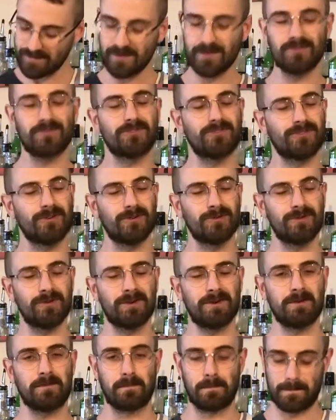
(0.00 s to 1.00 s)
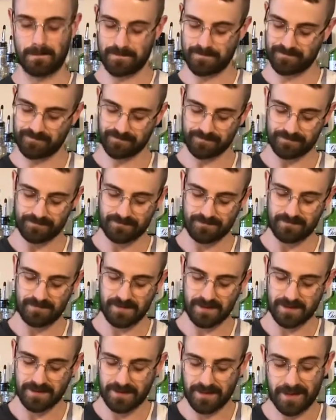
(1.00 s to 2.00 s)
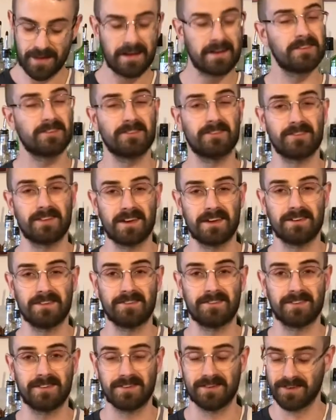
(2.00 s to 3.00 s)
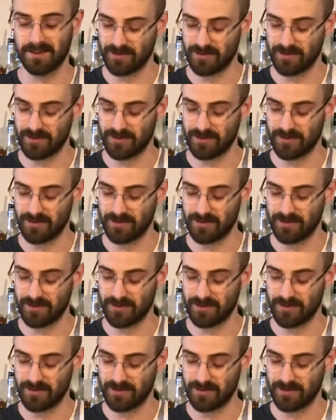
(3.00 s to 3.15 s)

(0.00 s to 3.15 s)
So good. Now that is a tasty